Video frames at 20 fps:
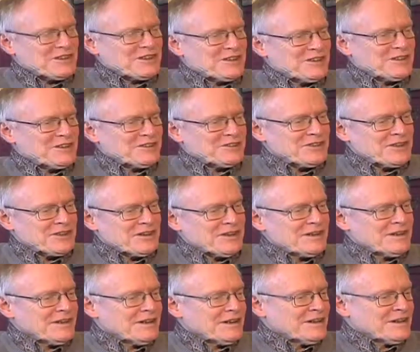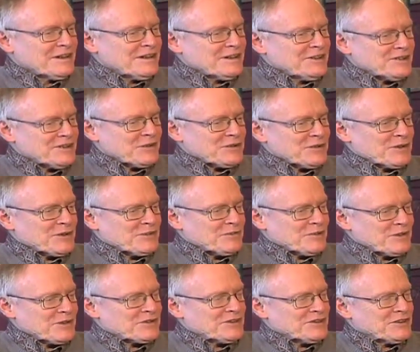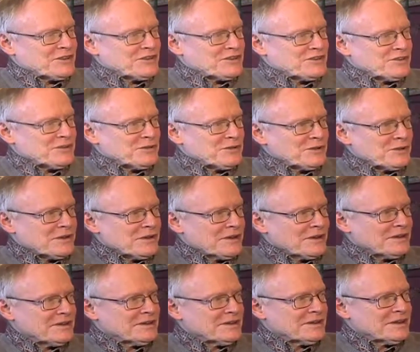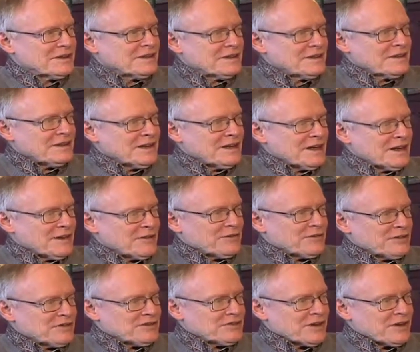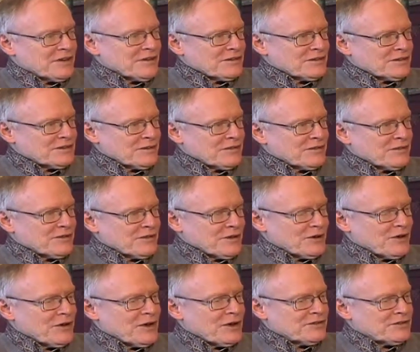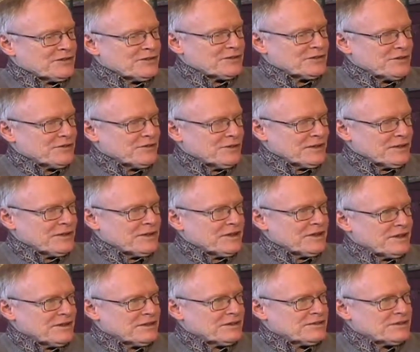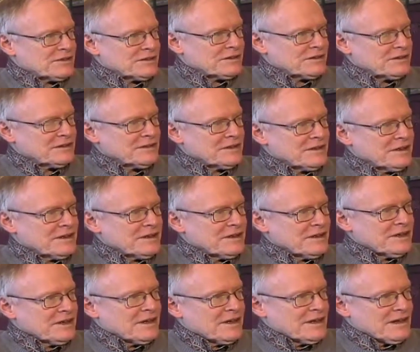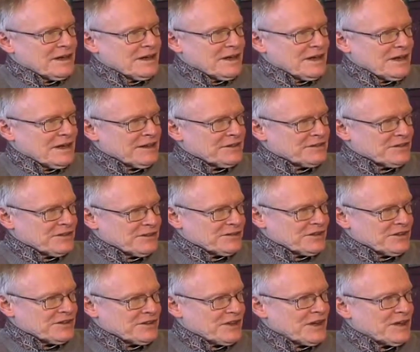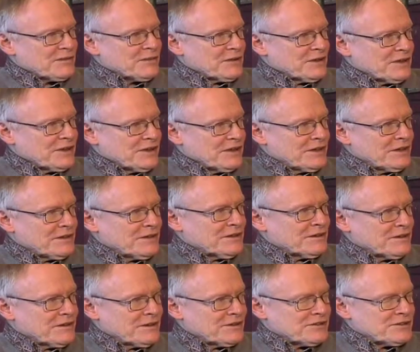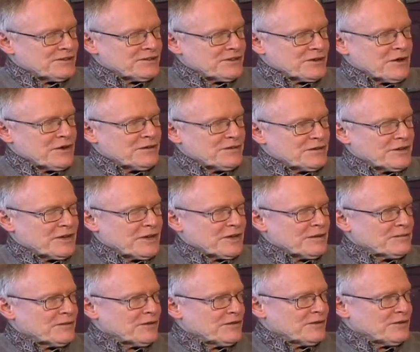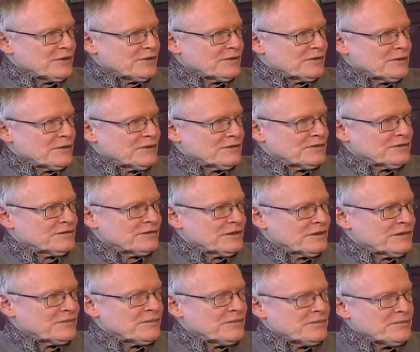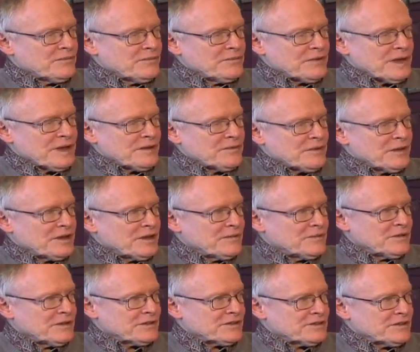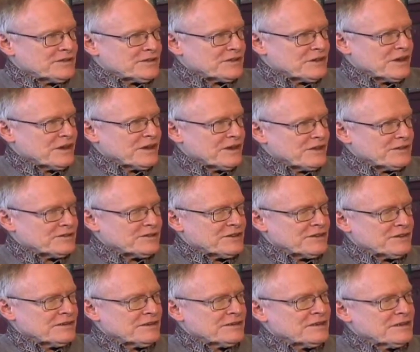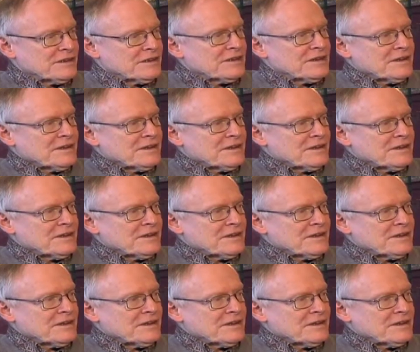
us, and these are some of the books that you have for sale. Some of your authors have written these. And there's a table here that is off-camera view of many, many business cards and